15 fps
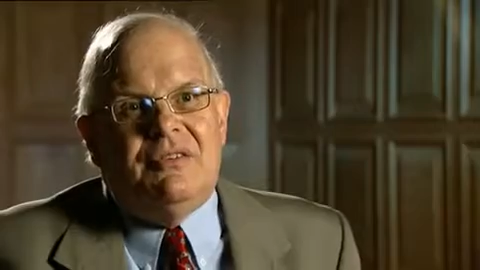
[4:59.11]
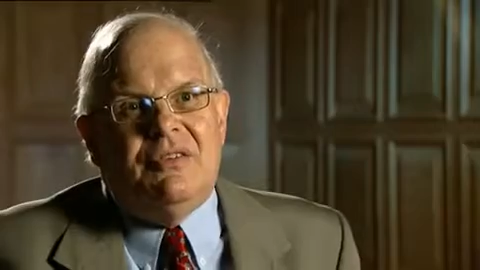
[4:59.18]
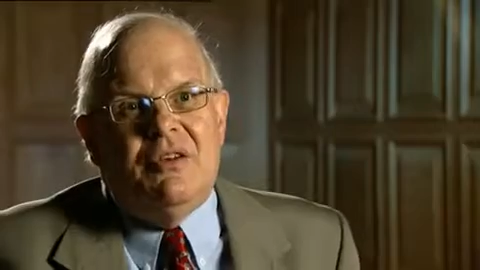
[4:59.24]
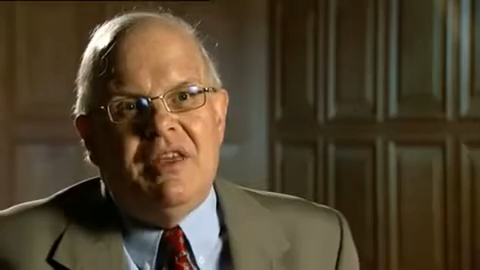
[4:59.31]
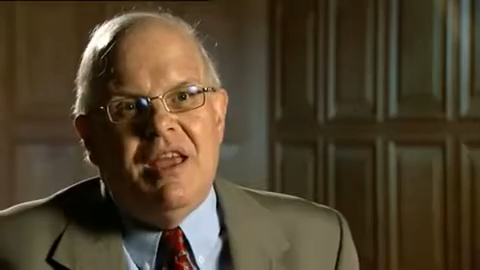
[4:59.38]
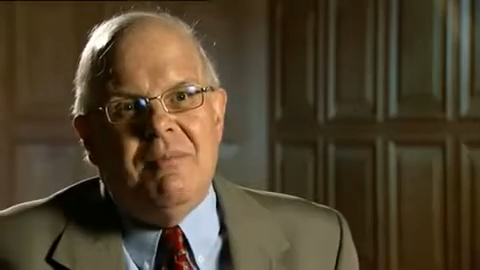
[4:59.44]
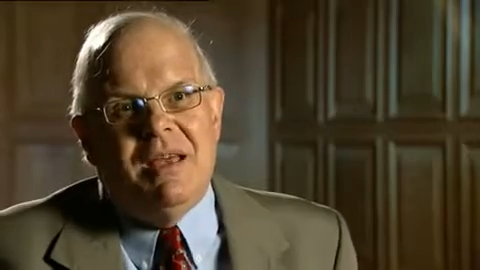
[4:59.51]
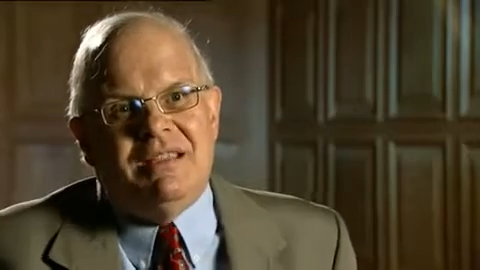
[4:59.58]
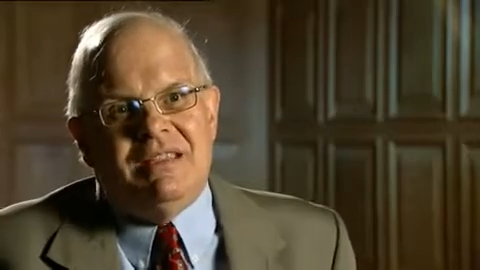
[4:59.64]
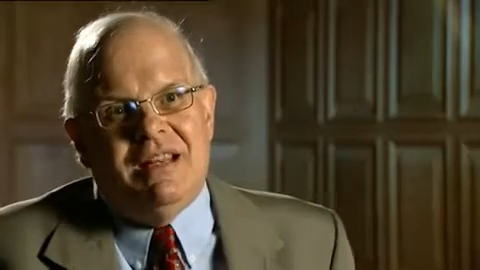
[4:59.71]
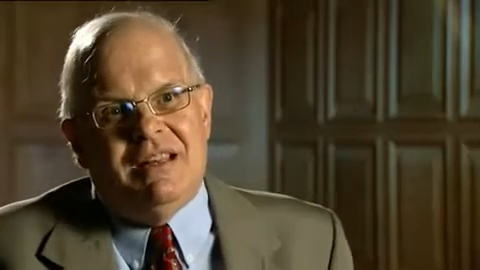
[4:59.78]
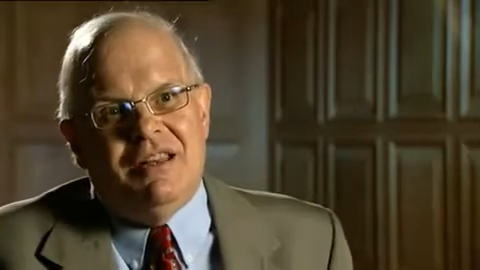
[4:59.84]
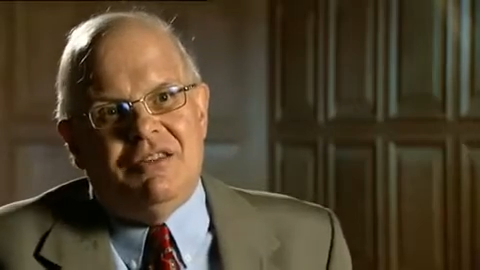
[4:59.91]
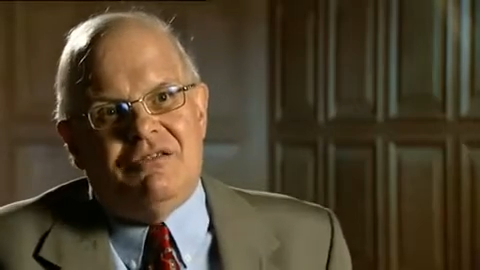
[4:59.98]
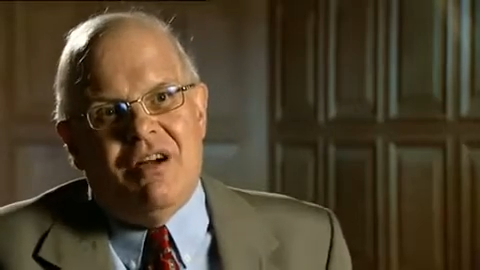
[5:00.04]
So they
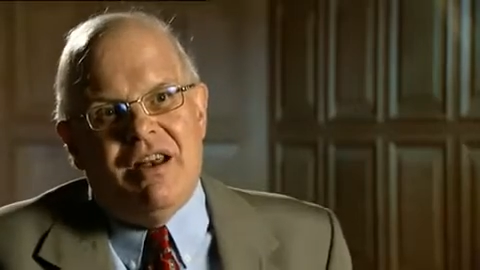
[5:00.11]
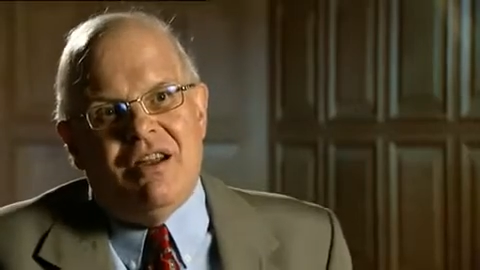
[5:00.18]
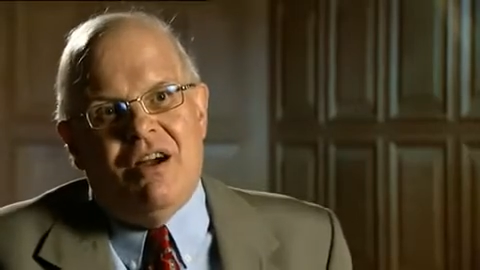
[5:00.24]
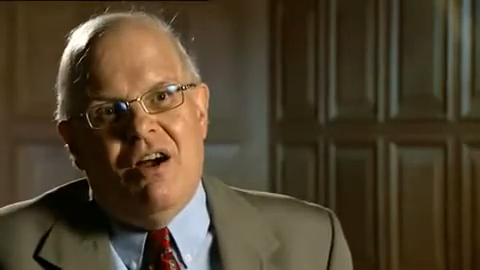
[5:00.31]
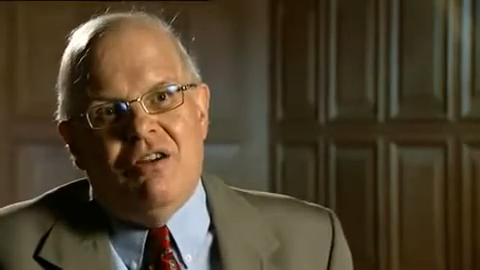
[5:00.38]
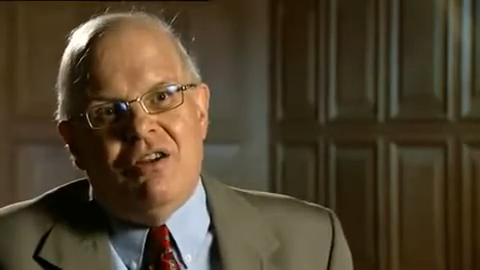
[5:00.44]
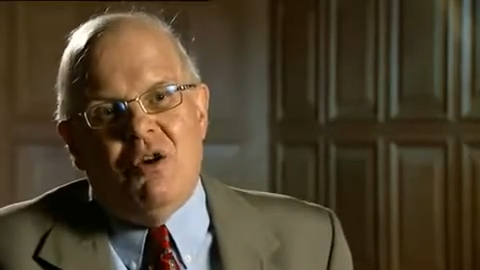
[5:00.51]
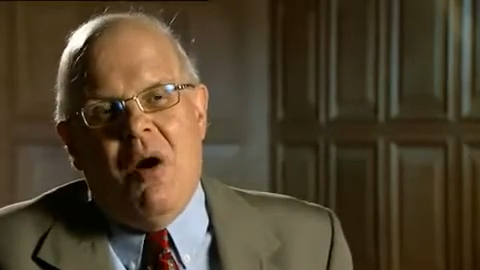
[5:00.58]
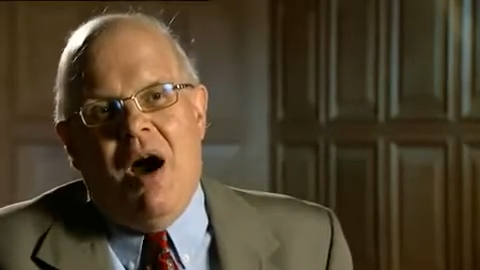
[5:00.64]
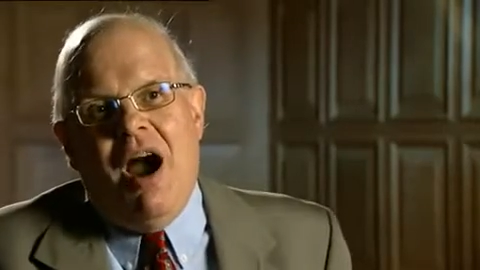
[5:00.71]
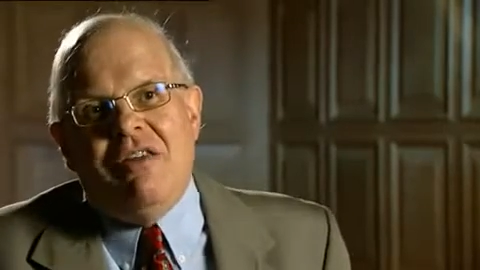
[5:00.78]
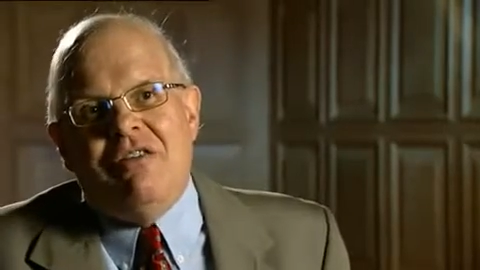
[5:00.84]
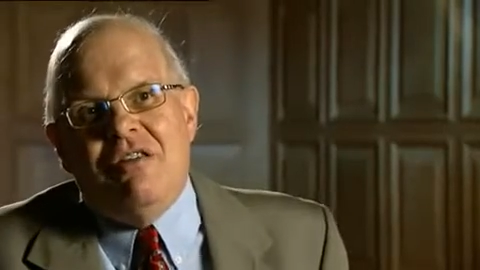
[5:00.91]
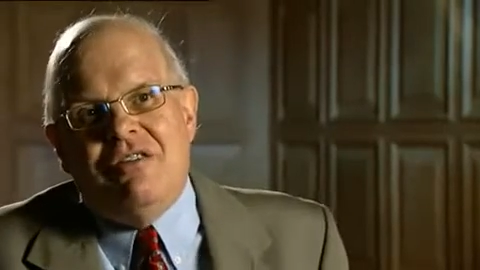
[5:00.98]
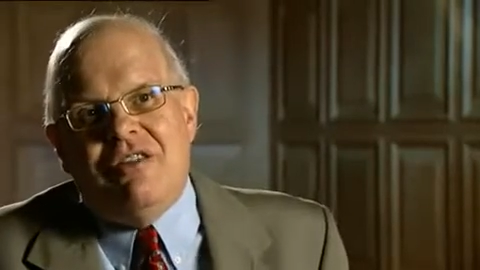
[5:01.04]
basically try to argue
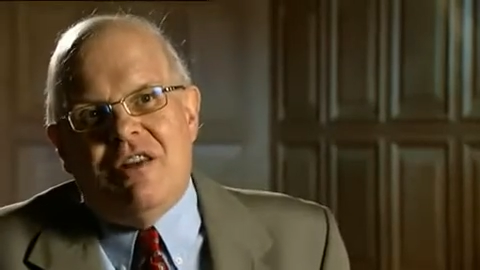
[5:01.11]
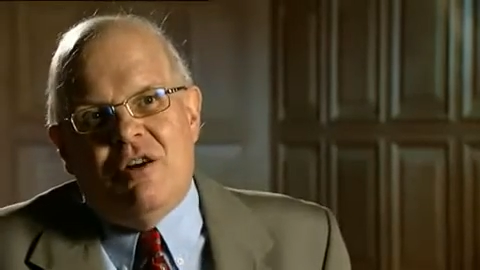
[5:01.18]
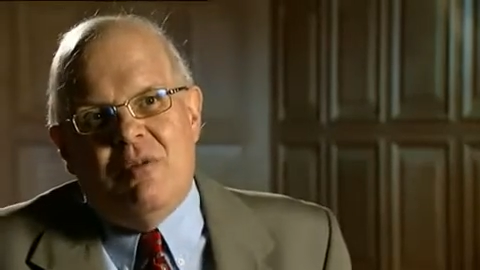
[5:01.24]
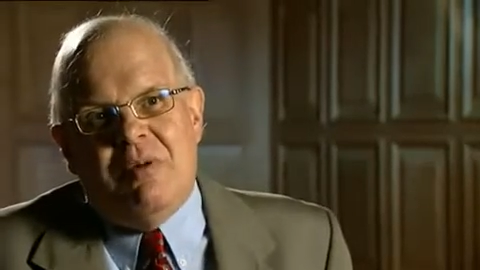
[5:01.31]
either that